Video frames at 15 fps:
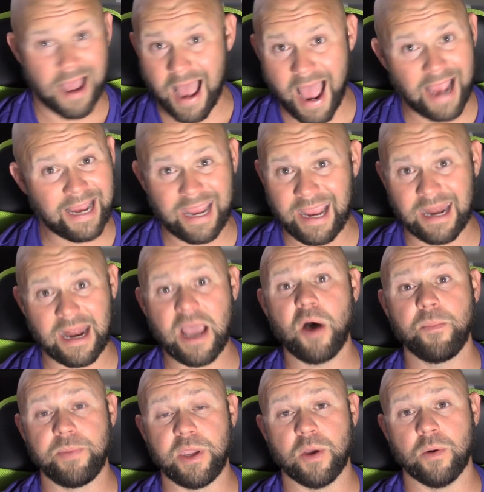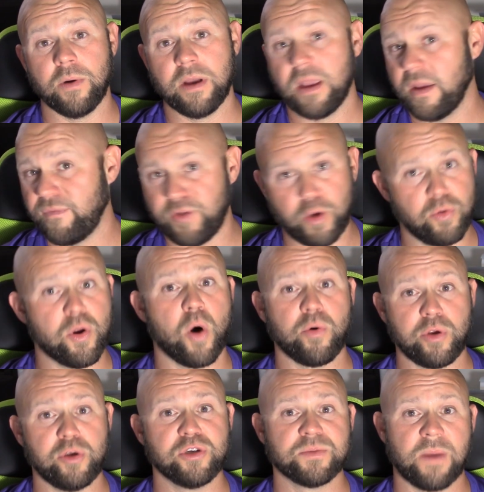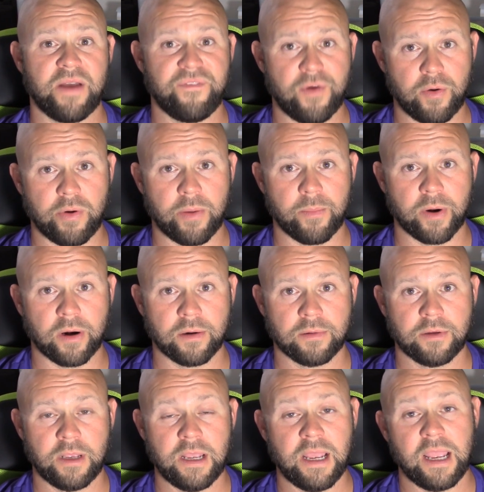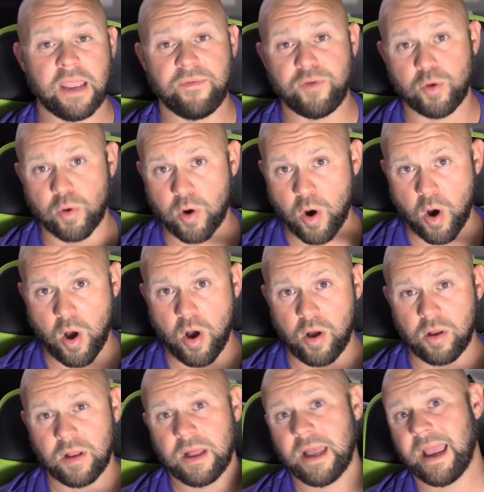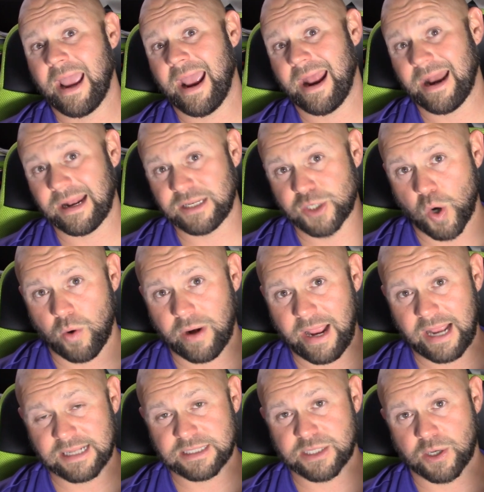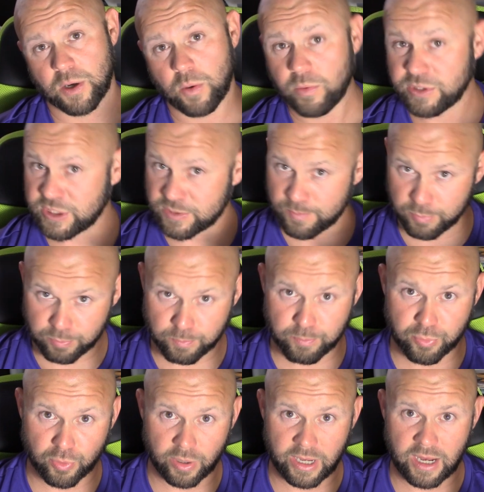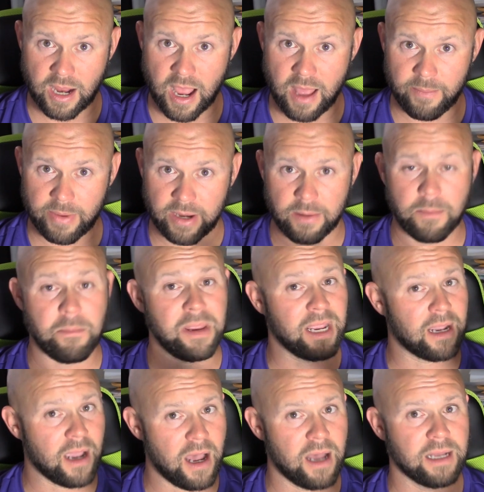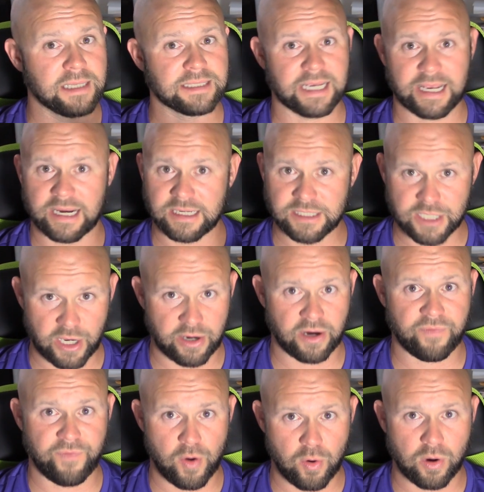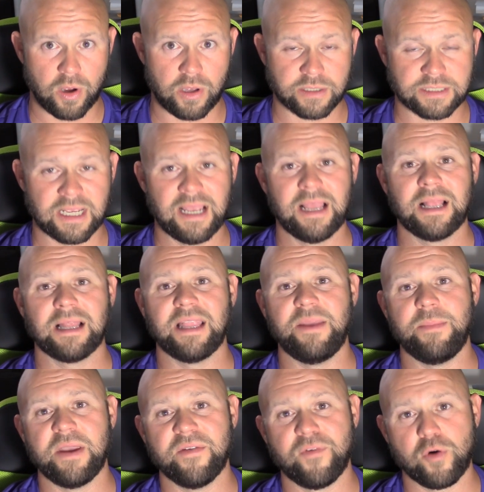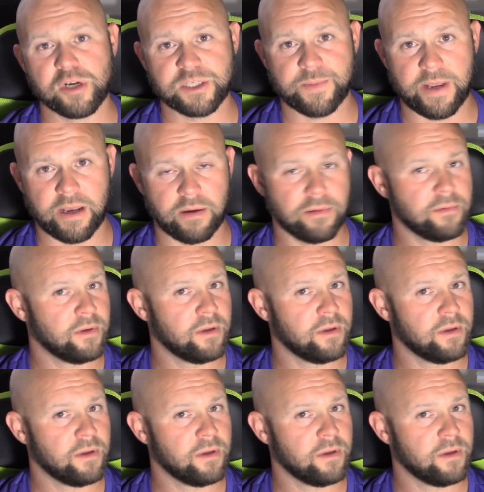I can't help you if you don't use my phone number. If you call and I don't answer, which is pretty common because I get a ton of phone calls, leave me a voicemail.